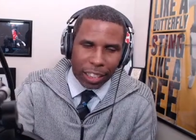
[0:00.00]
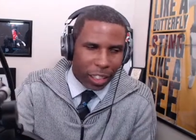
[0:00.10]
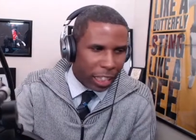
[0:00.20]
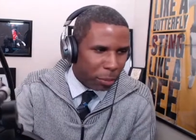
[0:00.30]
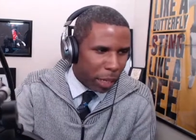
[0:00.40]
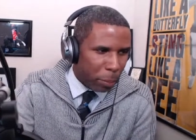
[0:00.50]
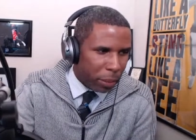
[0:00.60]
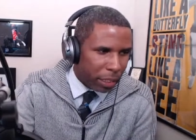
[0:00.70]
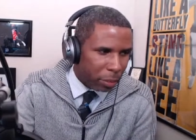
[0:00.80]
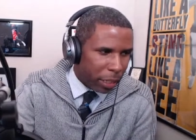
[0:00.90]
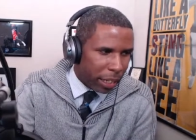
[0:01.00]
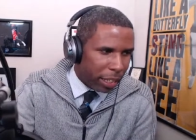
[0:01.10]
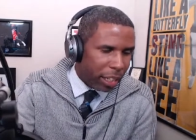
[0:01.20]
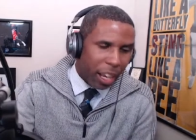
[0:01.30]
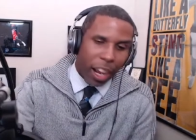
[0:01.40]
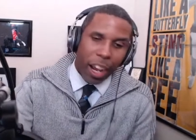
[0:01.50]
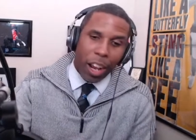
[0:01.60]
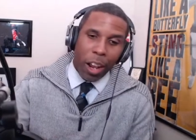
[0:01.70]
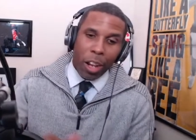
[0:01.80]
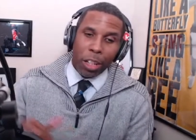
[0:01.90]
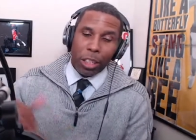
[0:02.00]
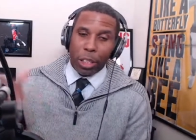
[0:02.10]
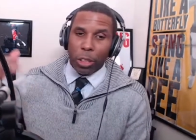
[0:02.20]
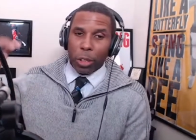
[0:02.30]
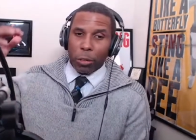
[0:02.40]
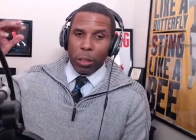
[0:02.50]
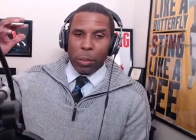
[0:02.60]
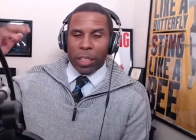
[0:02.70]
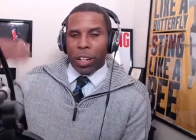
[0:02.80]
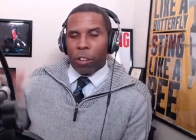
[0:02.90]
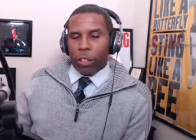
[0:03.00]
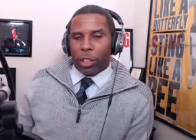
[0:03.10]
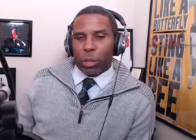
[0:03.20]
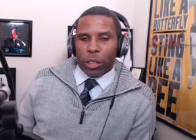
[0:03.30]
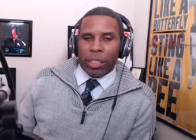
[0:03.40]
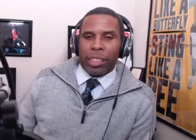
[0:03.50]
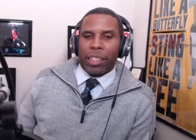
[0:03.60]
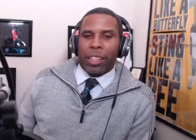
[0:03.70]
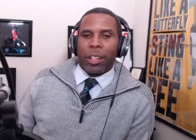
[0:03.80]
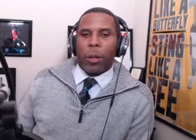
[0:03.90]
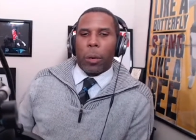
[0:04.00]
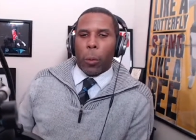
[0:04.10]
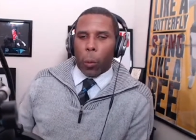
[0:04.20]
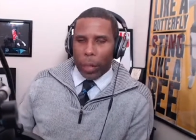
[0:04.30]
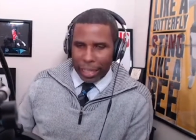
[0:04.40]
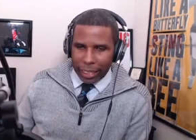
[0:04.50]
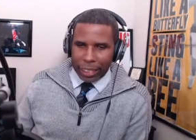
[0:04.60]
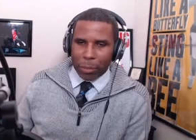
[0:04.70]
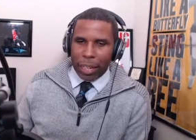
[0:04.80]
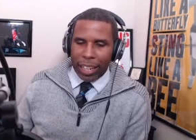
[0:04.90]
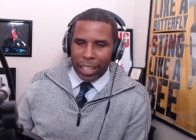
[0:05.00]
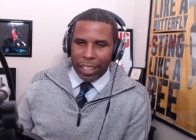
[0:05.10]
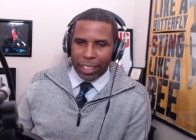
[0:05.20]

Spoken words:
So that was my picks, man. Dude, we've been going for 3 weeks, man.